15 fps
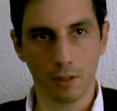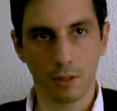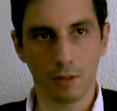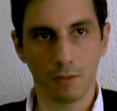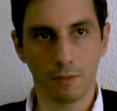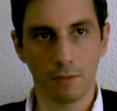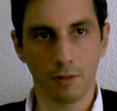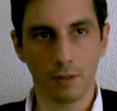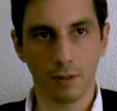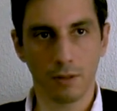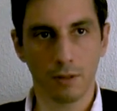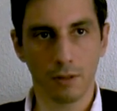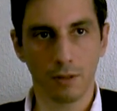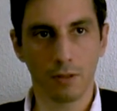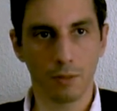of
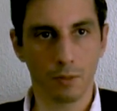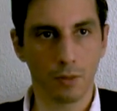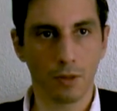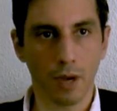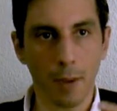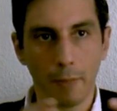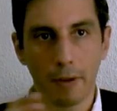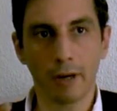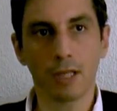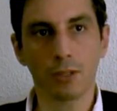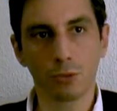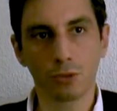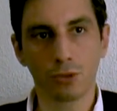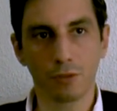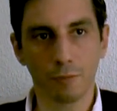uh, the, the
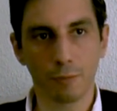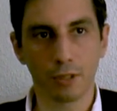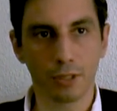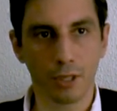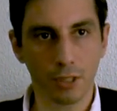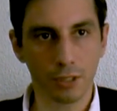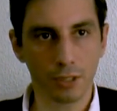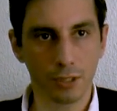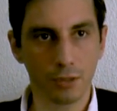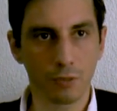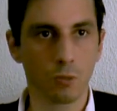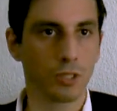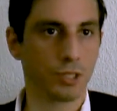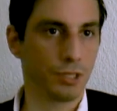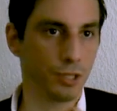apparatus of
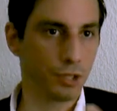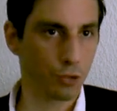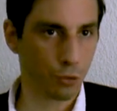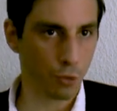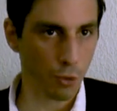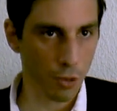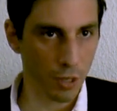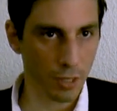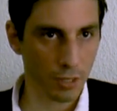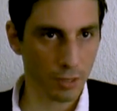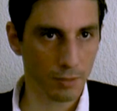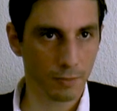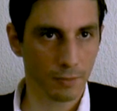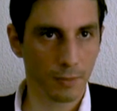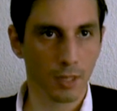production was destroyed
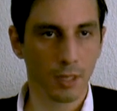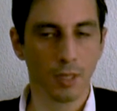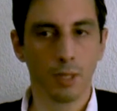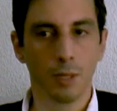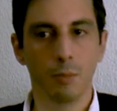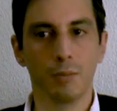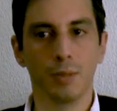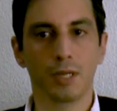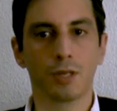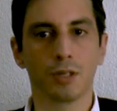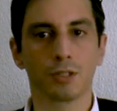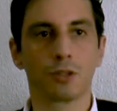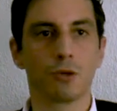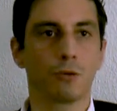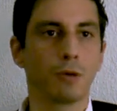
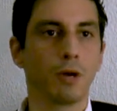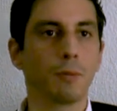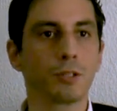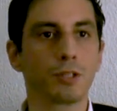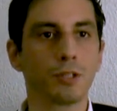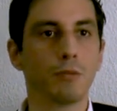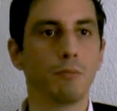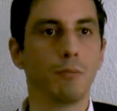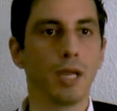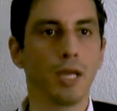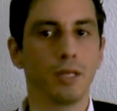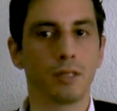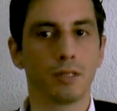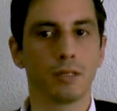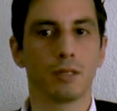because corruption
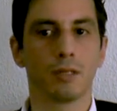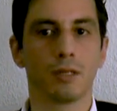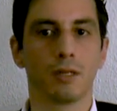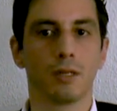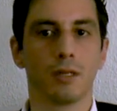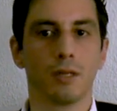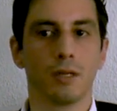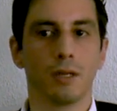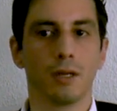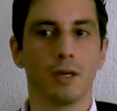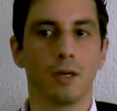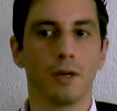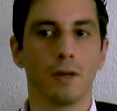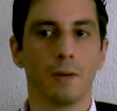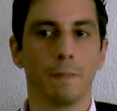made
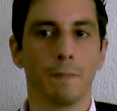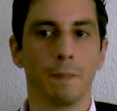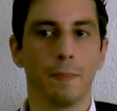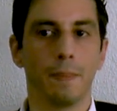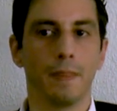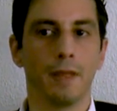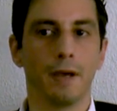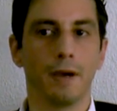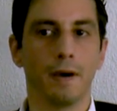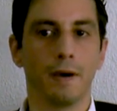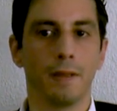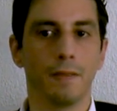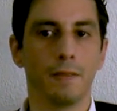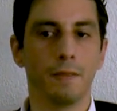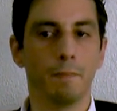uh,
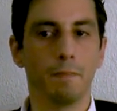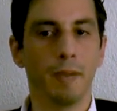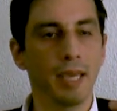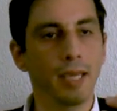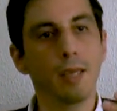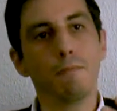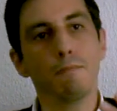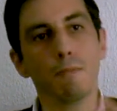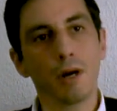the making